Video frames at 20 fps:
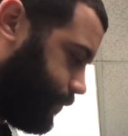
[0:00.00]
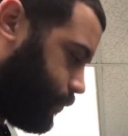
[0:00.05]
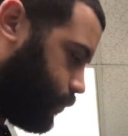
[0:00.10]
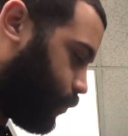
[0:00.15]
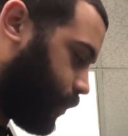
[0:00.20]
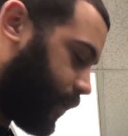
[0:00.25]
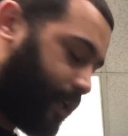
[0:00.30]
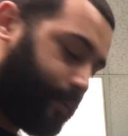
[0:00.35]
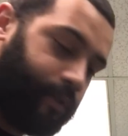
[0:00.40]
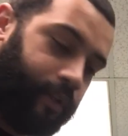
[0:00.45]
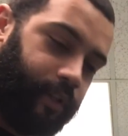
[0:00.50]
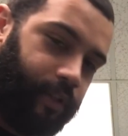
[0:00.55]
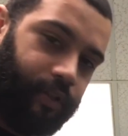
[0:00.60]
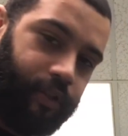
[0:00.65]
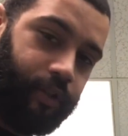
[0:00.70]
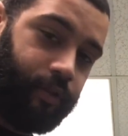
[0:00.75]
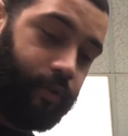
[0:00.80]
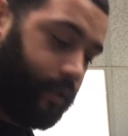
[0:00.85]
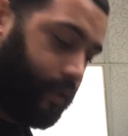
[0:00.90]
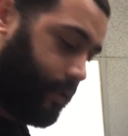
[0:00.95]
what I'm gonna
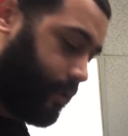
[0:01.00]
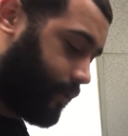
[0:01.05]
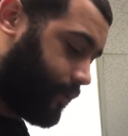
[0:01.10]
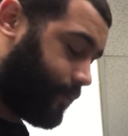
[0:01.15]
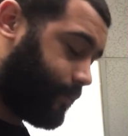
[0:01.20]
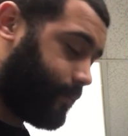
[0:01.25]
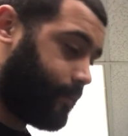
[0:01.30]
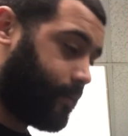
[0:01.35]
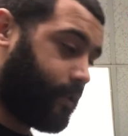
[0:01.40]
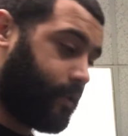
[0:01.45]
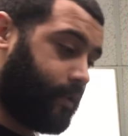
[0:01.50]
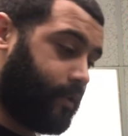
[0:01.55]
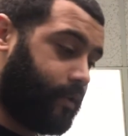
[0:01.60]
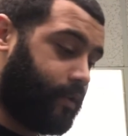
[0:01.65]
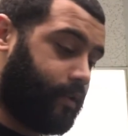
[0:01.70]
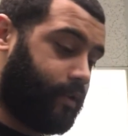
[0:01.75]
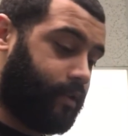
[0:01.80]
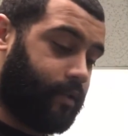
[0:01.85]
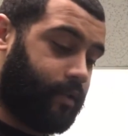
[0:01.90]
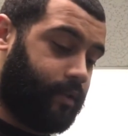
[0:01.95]
do is,
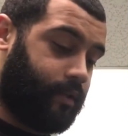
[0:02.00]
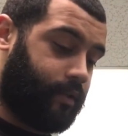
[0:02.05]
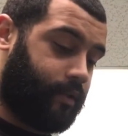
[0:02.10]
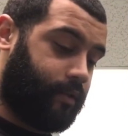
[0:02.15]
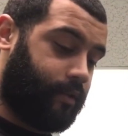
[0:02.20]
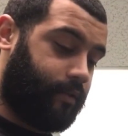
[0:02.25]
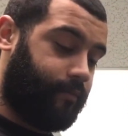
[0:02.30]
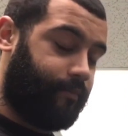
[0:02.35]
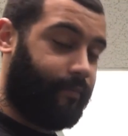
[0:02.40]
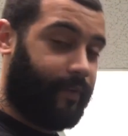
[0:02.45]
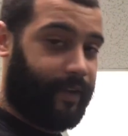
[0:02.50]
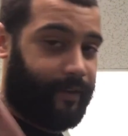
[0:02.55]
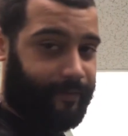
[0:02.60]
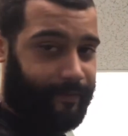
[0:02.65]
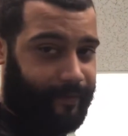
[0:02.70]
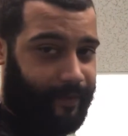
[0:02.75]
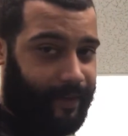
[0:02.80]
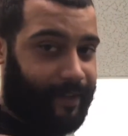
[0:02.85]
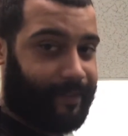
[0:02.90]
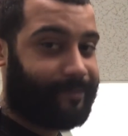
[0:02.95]
matter of
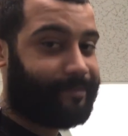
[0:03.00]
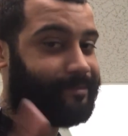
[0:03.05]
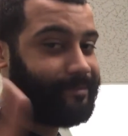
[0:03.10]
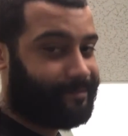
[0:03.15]
fact,